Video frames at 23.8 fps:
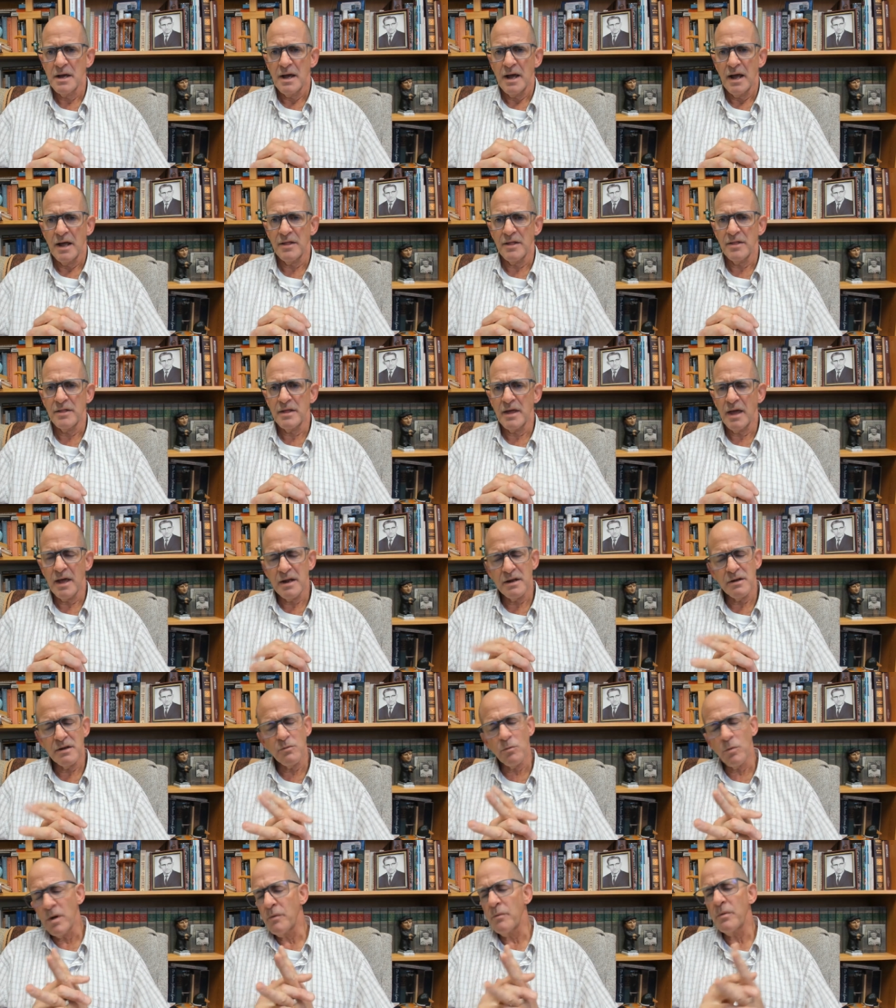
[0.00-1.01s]
And,
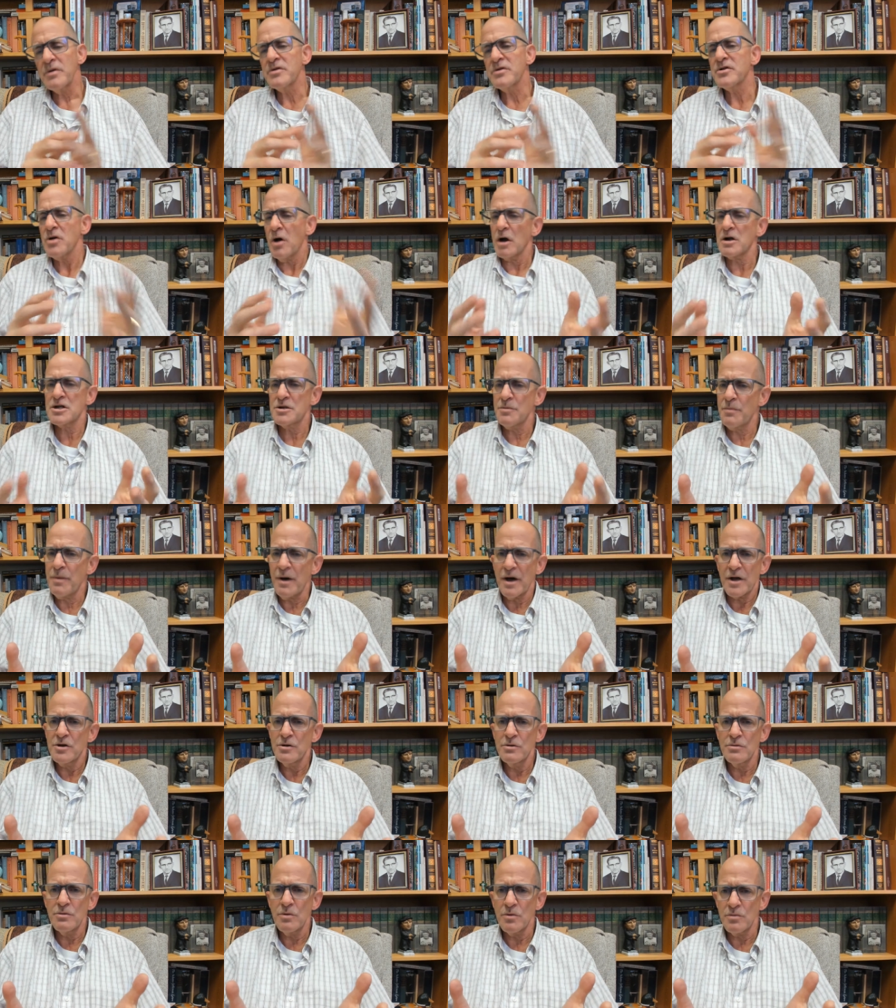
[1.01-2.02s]
and we, we talked about
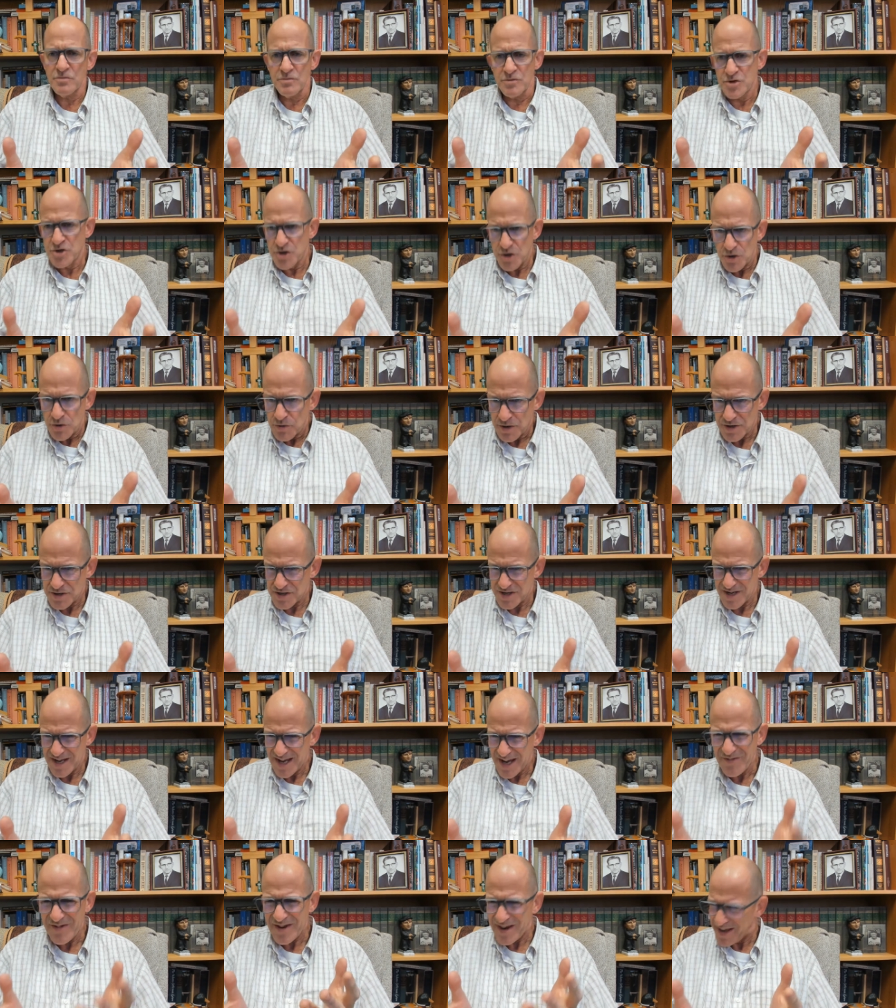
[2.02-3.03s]
who Judas
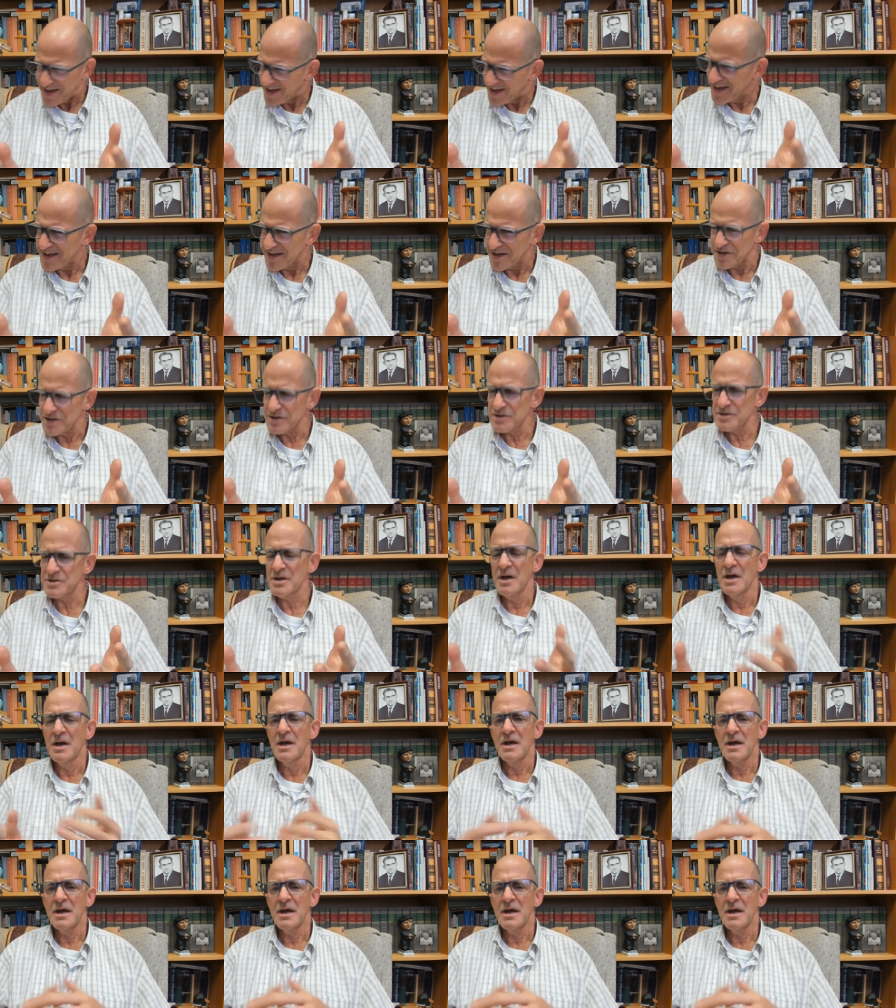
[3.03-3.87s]
even is.